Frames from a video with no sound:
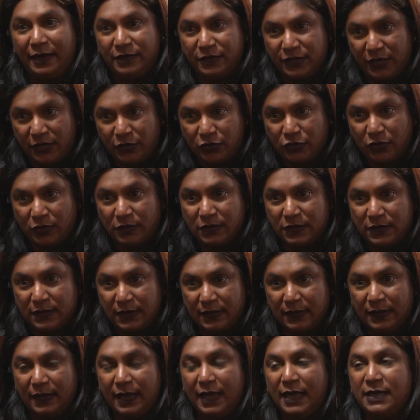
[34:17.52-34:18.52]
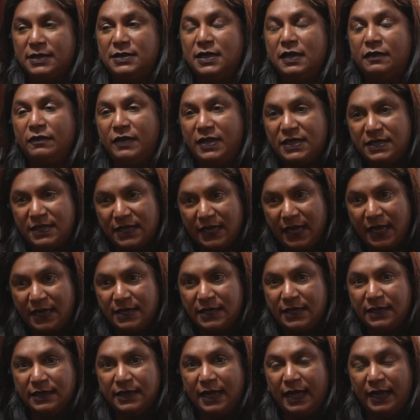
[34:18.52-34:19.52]
Andrea Johnson, as the
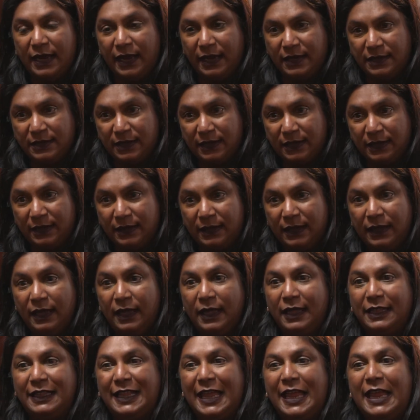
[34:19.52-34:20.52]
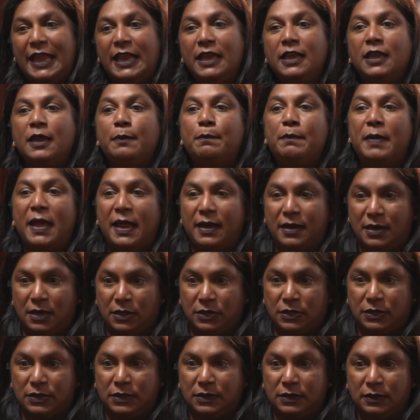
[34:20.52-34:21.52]
investigating director, the
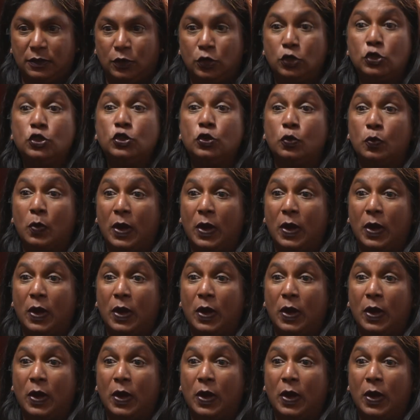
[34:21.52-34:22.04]
independence to